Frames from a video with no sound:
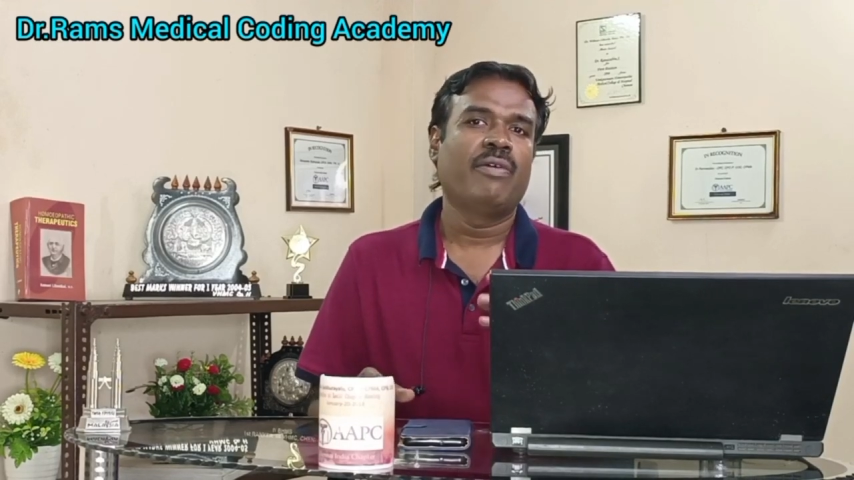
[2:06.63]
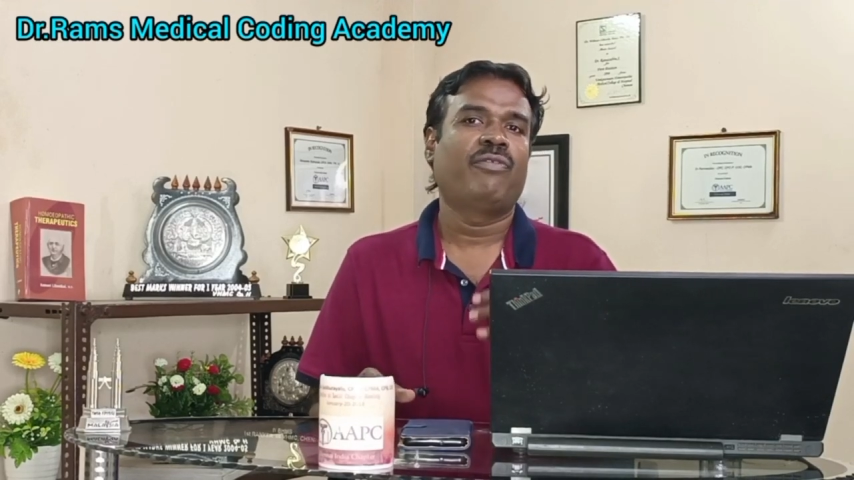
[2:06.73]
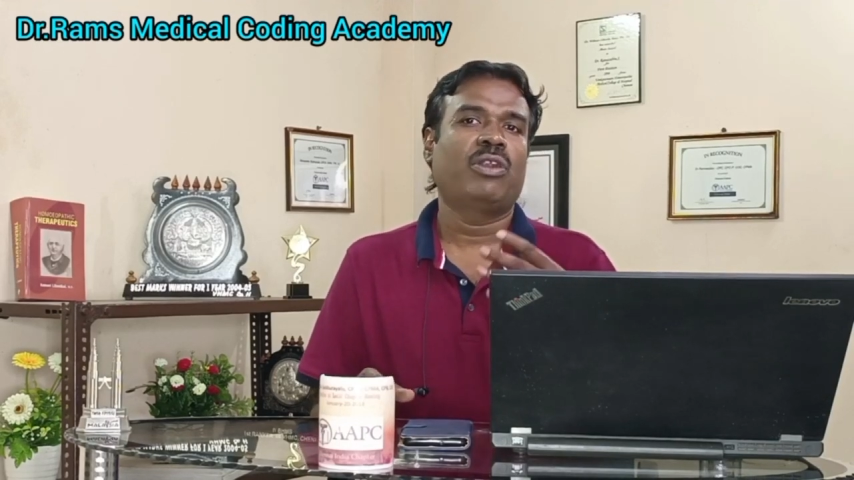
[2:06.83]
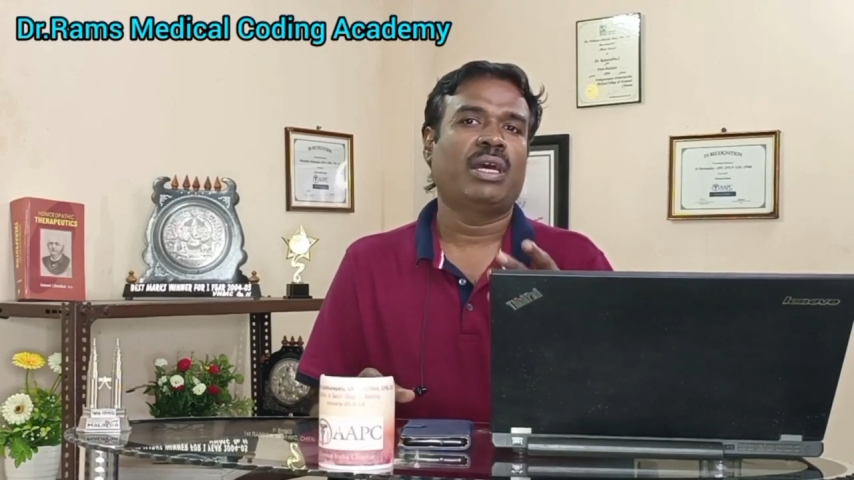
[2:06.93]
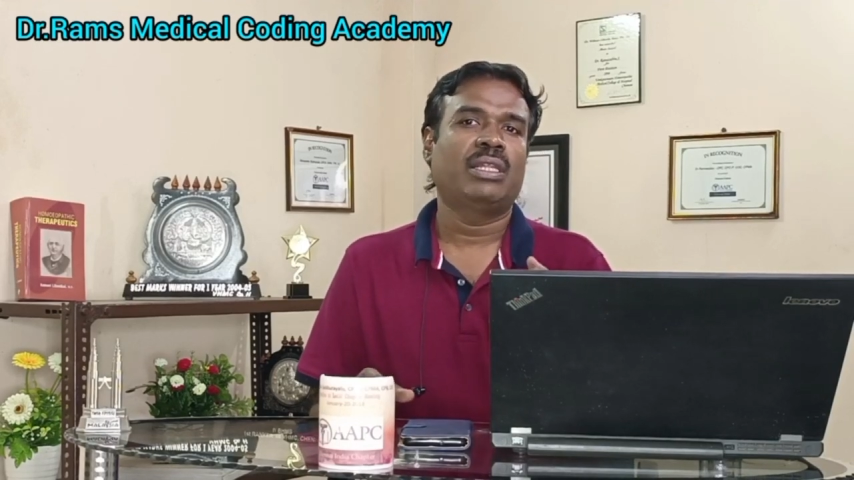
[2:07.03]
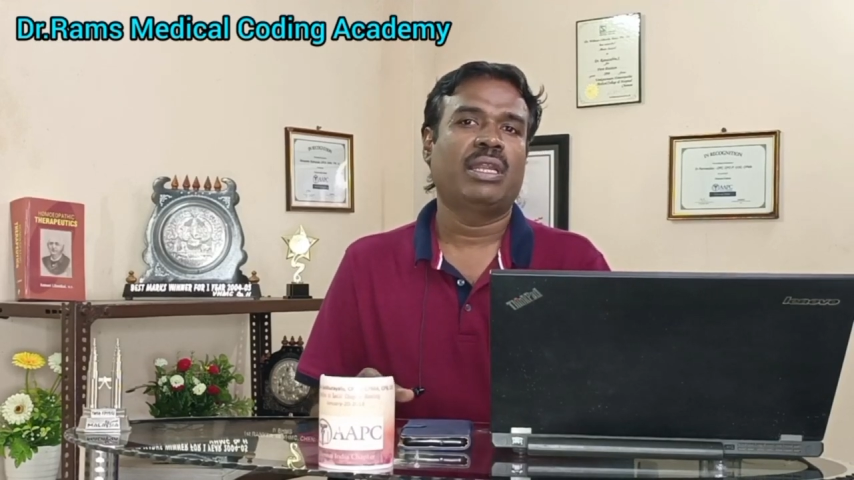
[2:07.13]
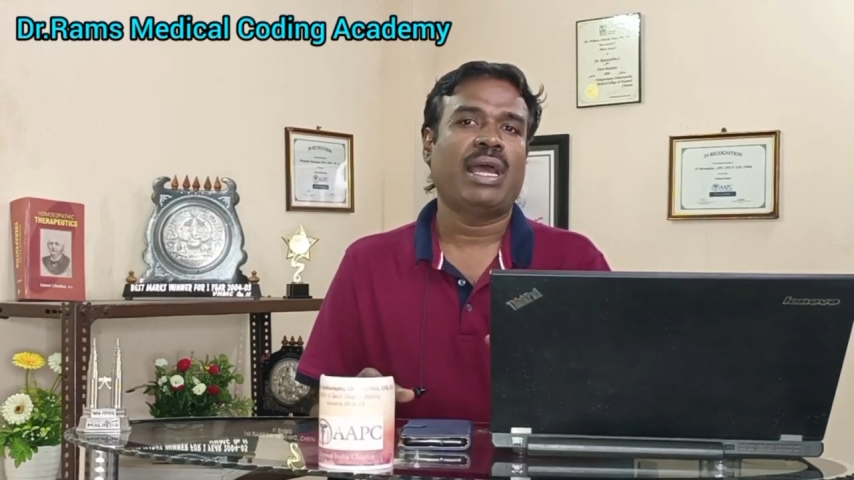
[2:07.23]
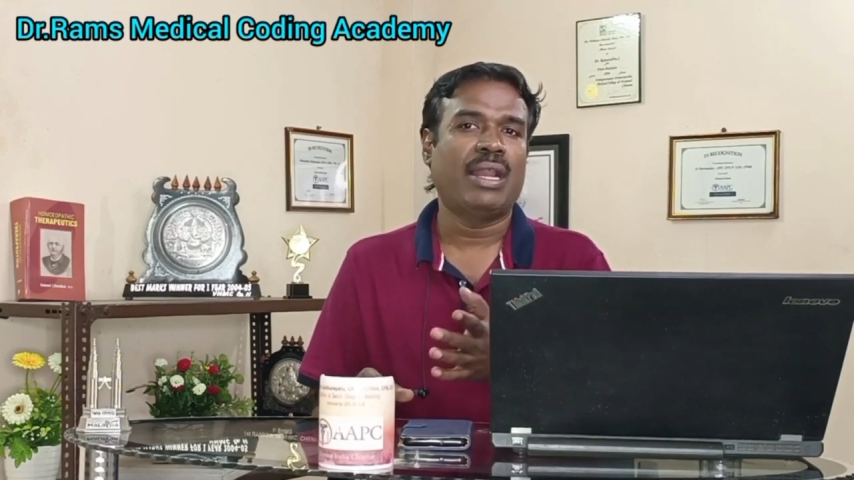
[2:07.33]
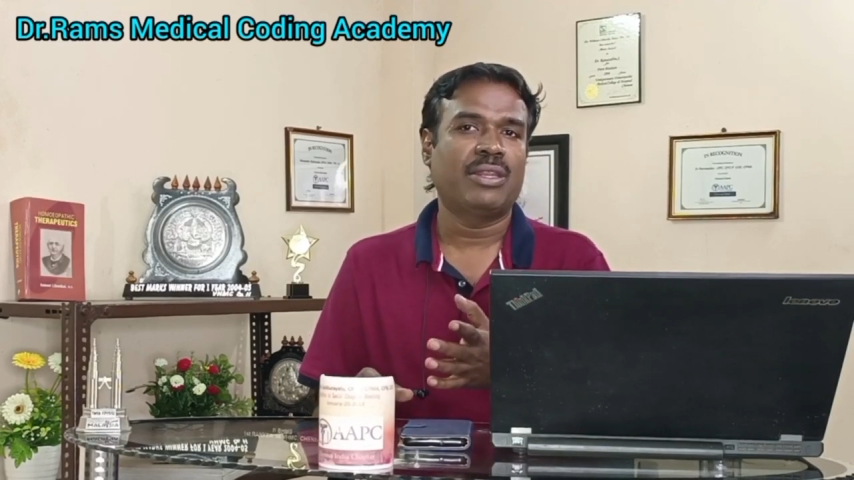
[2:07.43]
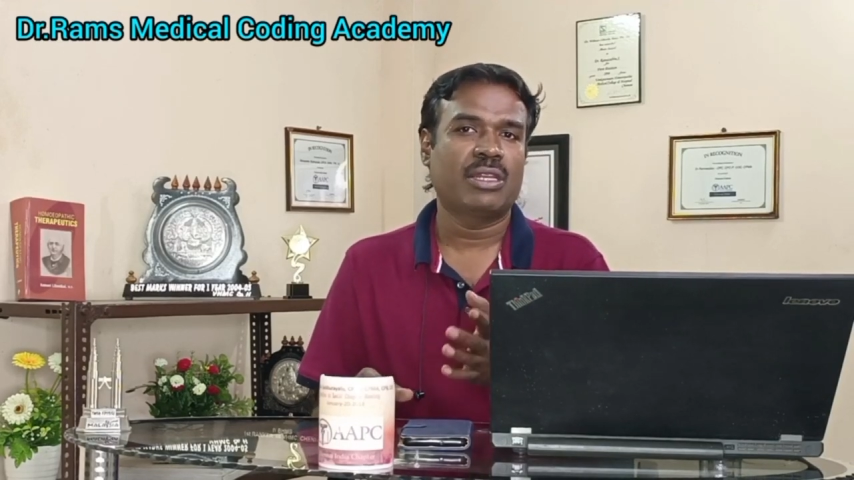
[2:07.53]
for other
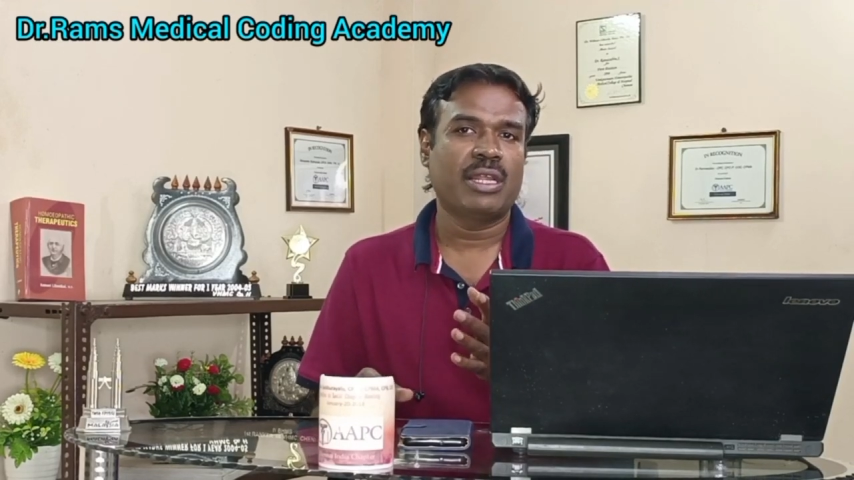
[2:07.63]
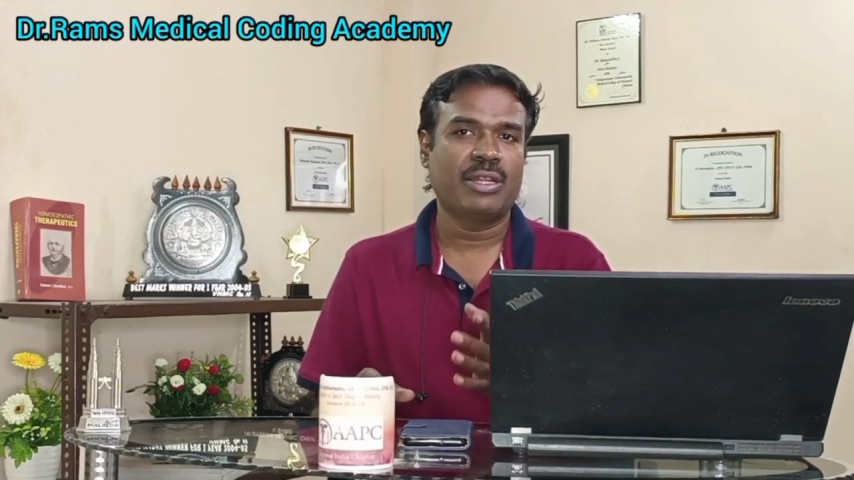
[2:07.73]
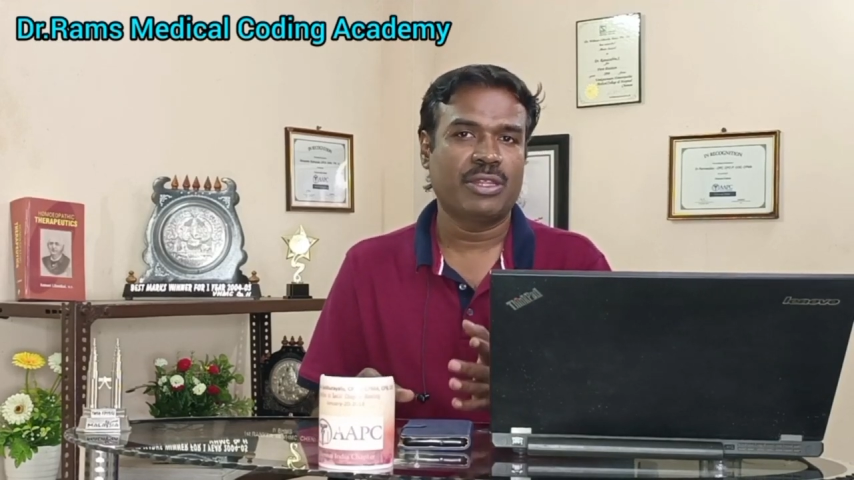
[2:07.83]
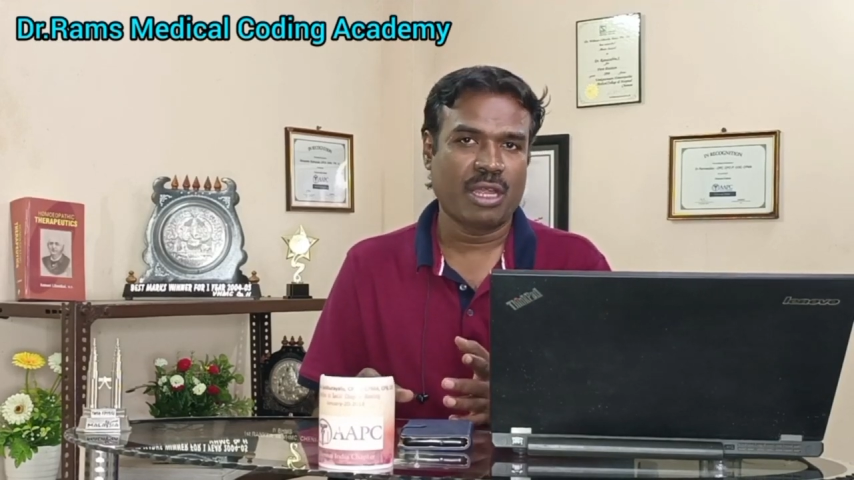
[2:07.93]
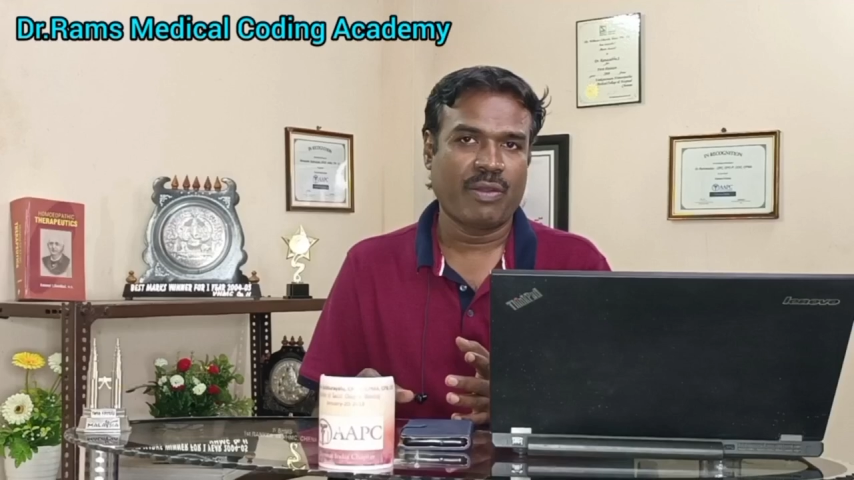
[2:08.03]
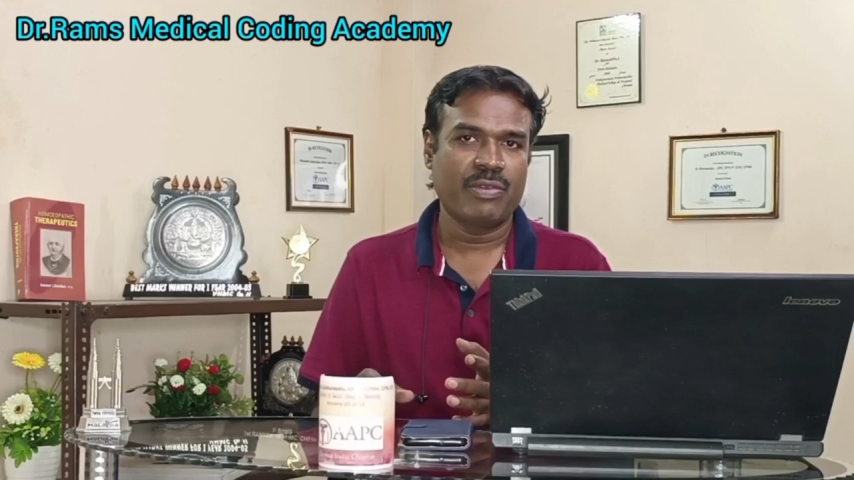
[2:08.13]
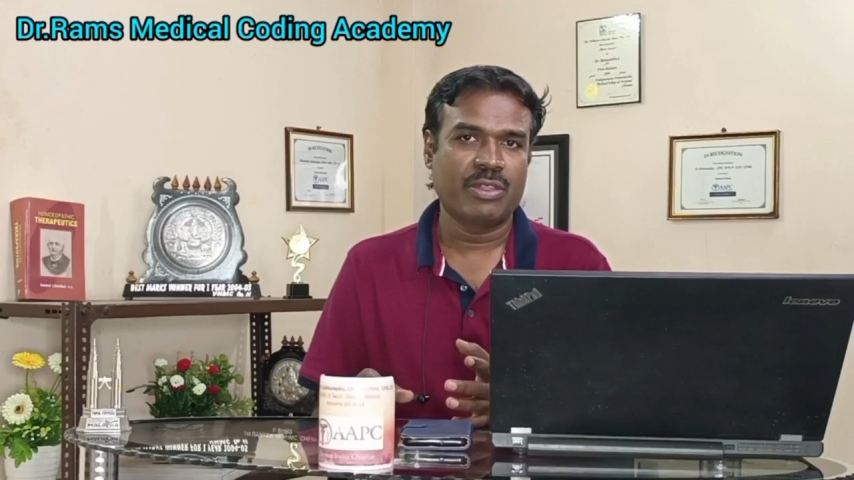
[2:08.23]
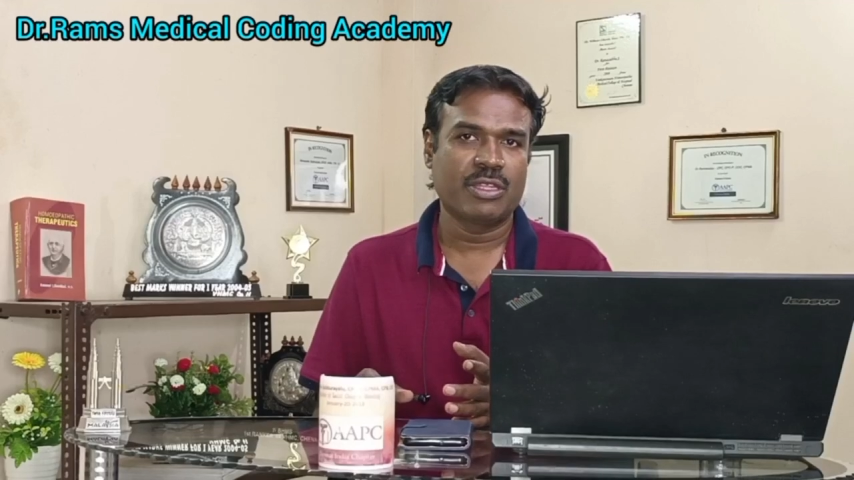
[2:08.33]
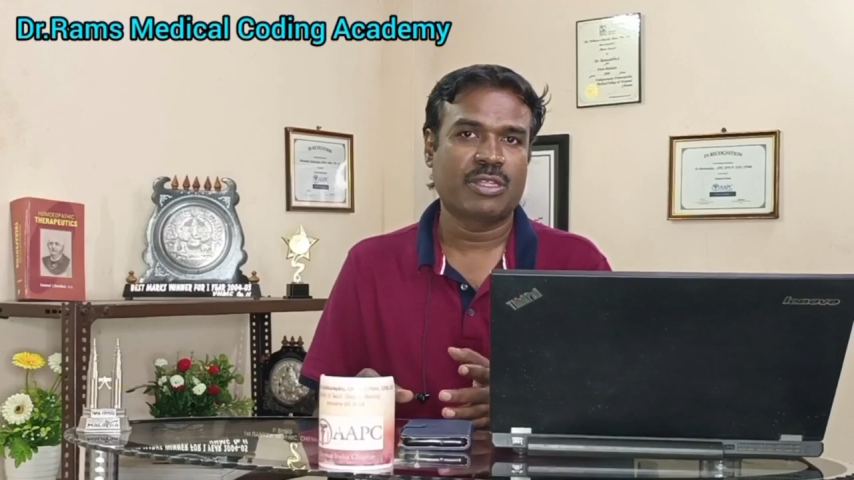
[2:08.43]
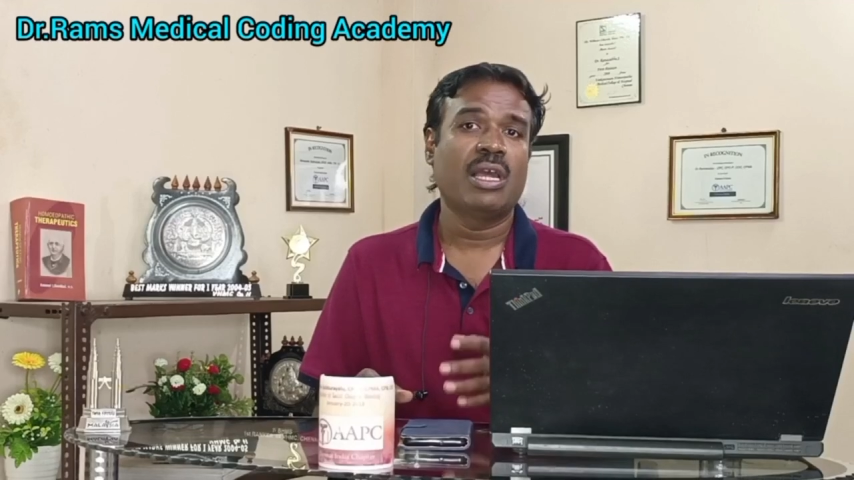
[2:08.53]
ancillary
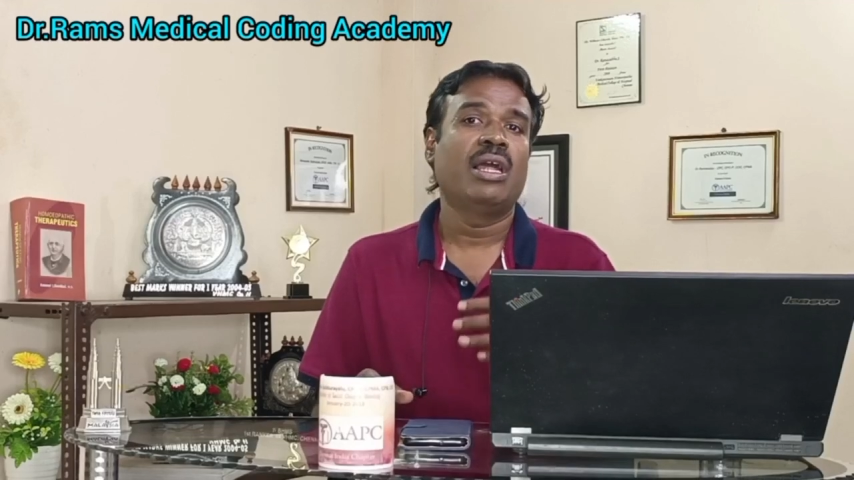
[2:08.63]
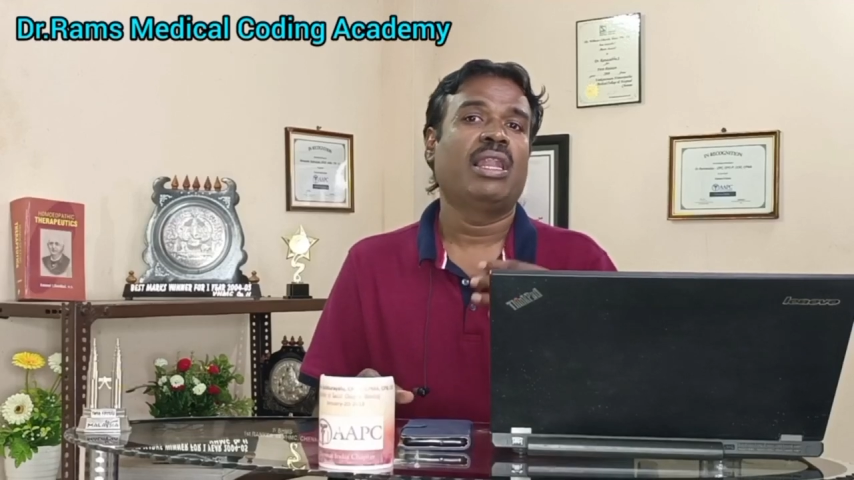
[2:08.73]
services